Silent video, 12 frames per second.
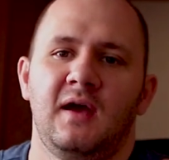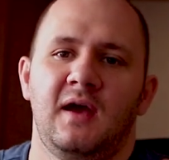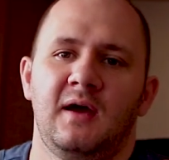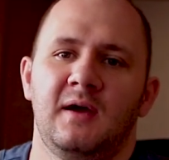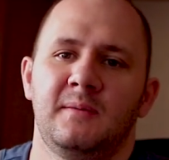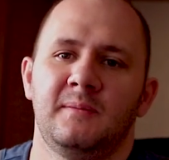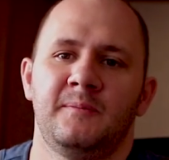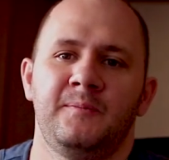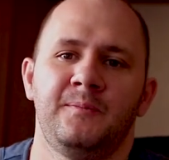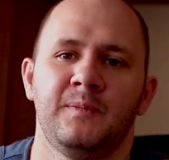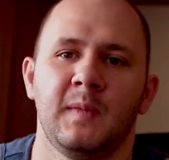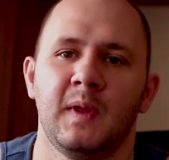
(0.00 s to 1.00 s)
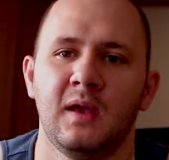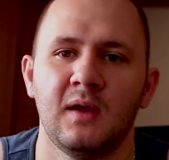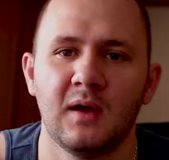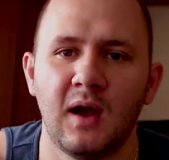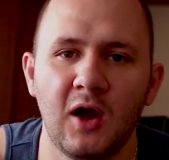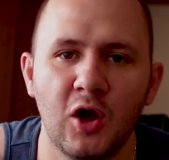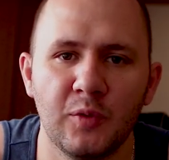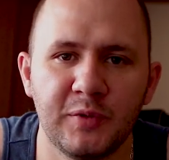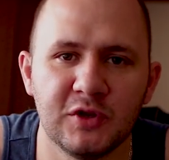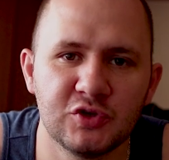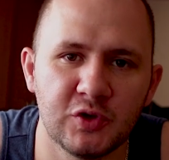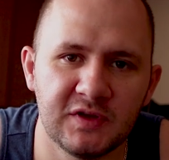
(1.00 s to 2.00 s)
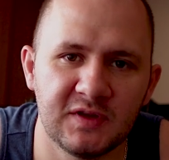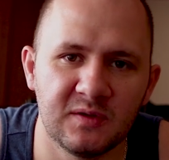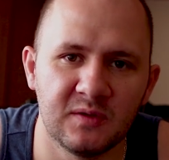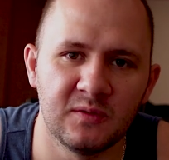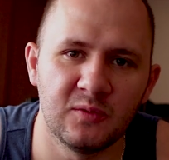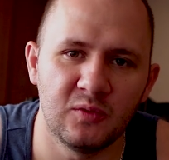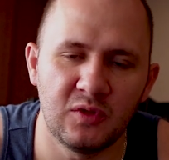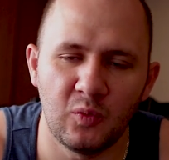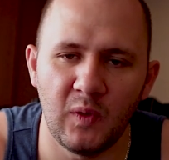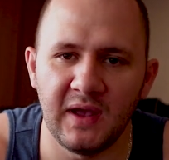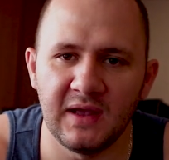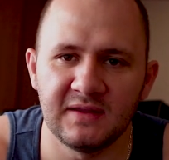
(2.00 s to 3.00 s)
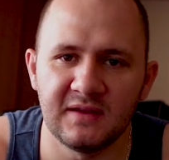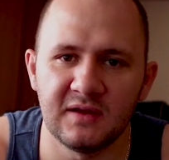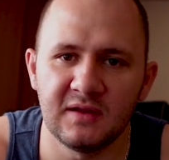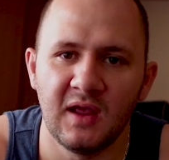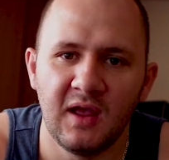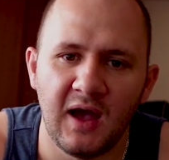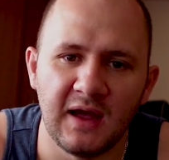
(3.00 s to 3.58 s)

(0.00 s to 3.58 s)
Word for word: Um, I hope you enjoyed the, the way I did it.